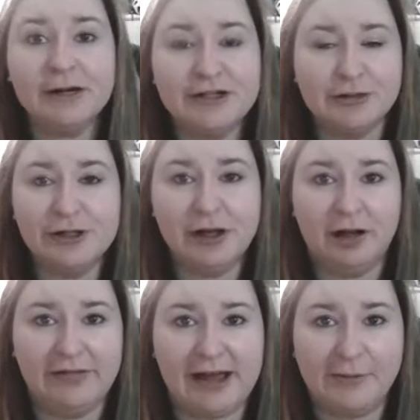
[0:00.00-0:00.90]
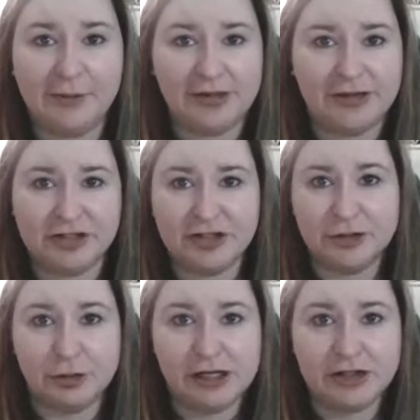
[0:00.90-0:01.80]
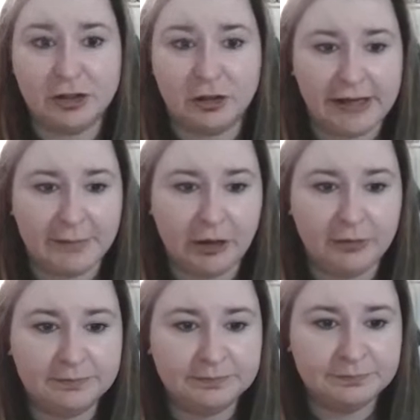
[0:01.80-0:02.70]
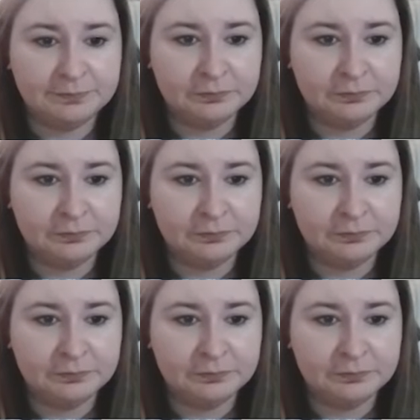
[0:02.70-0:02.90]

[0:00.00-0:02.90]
They're already doing all of that with just the traditional label.